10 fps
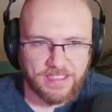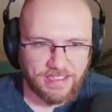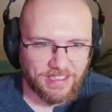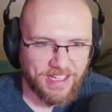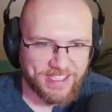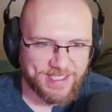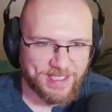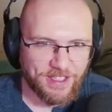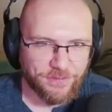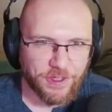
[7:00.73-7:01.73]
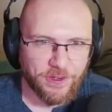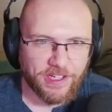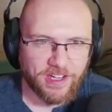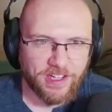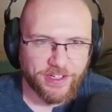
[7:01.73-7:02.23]
A lot of stuff
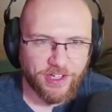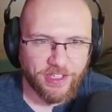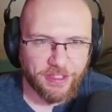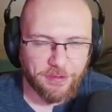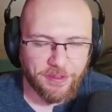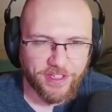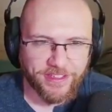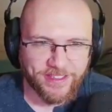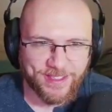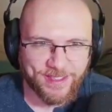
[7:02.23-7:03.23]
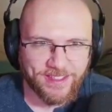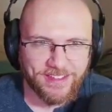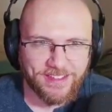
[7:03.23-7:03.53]
going on all at once.